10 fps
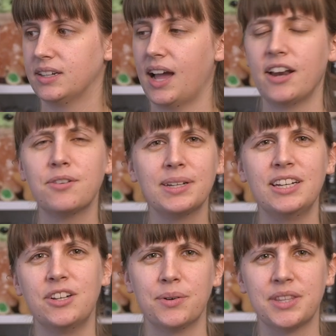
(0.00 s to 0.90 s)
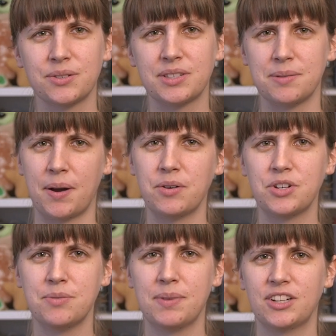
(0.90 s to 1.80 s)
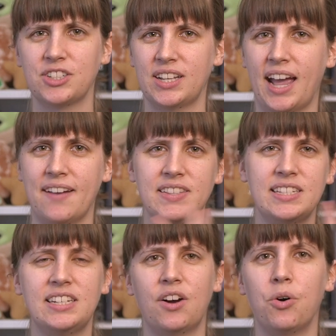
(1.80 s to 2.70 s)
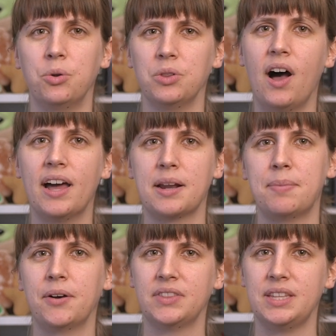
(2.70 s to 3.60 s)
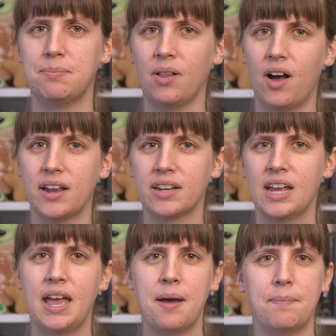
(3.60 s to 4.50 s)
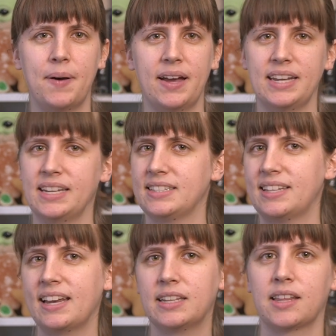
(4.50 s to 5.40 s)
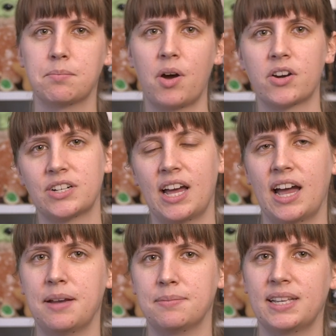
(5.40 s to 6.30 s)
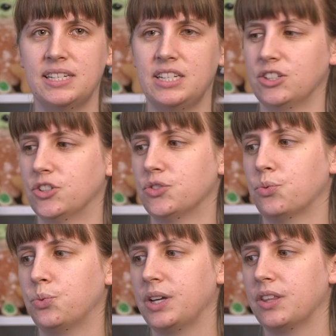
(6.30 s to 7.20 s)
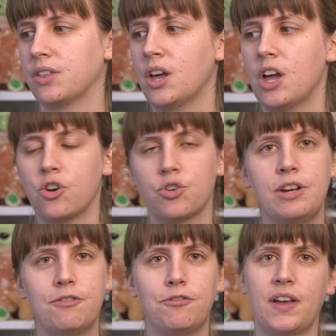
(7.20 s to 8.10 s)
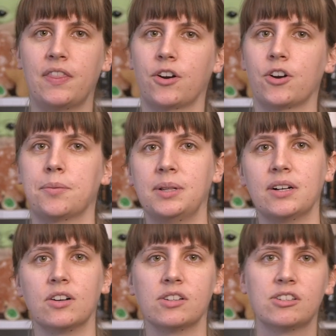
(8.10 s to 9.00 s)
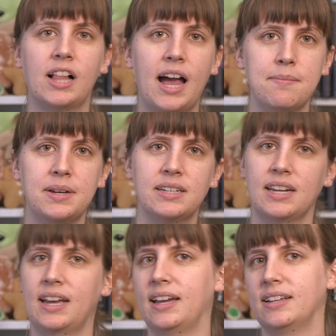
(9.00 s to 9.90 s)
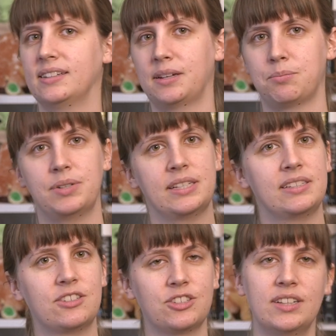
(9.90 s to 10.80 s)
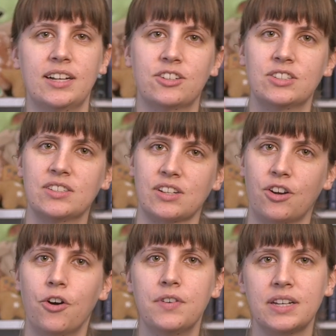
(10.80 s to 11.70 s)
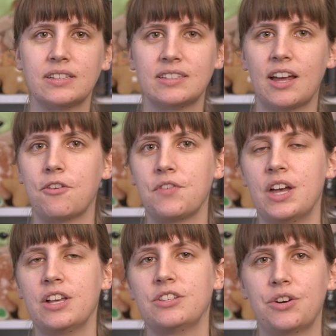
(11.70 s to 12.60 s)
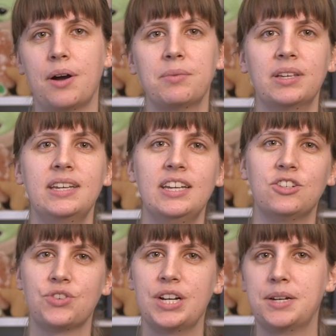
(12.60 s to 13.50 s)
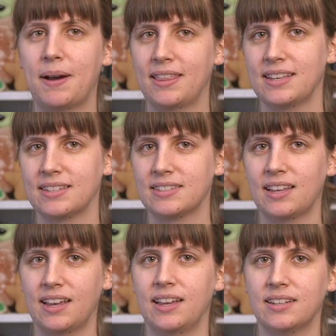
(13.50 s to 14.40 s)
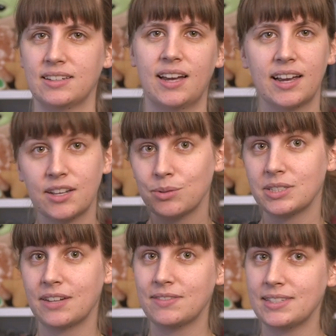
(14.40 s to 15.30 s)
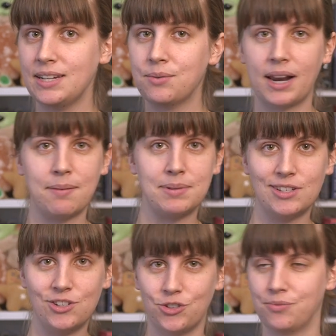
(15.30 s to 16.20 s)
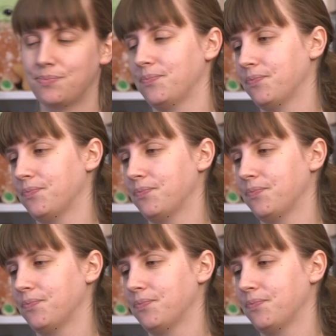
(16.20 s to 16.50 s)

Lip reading: I don't really know what this one's about too much. I haven't seen a whole lot about the plot, but it's set in like modern times and deals with grief and the current political climate and like presidential elections and COVID and stuff. So I'm really intrigued by this, and I guess we'll just have to see what happens in June.